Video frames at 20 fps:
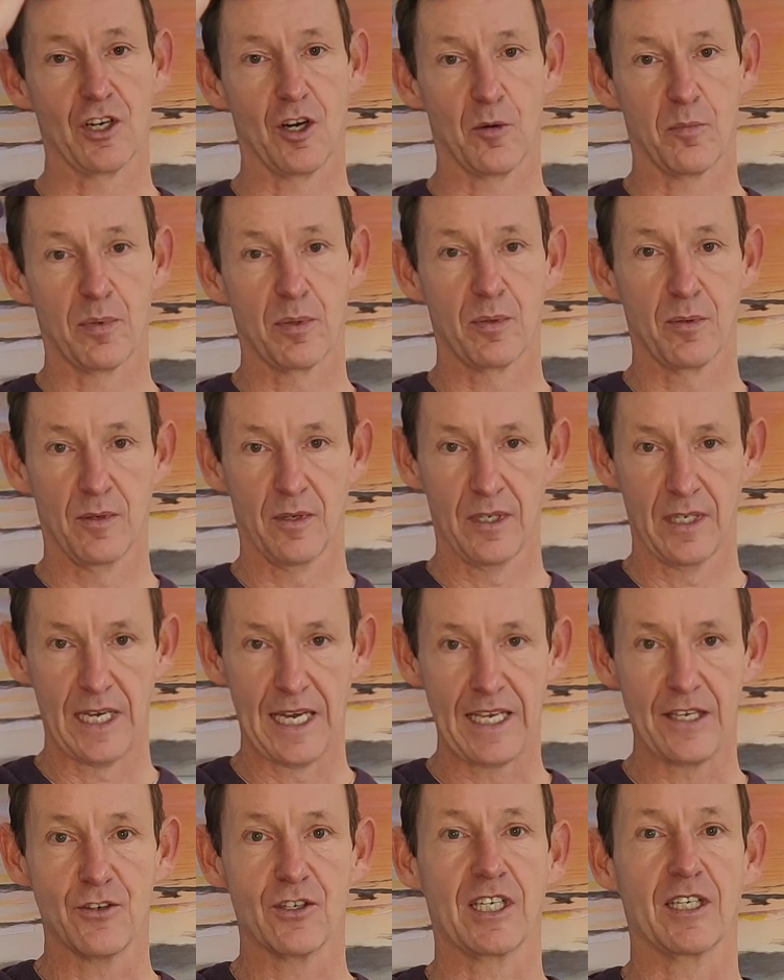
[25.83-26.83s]
up
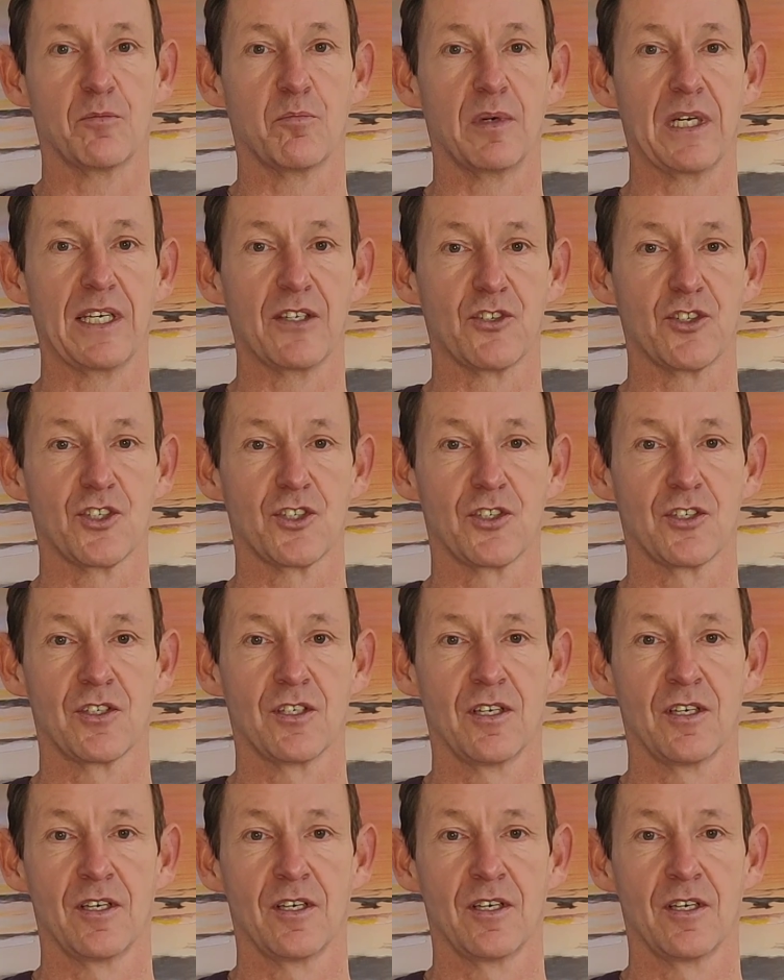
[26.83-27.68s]
and you get bliss.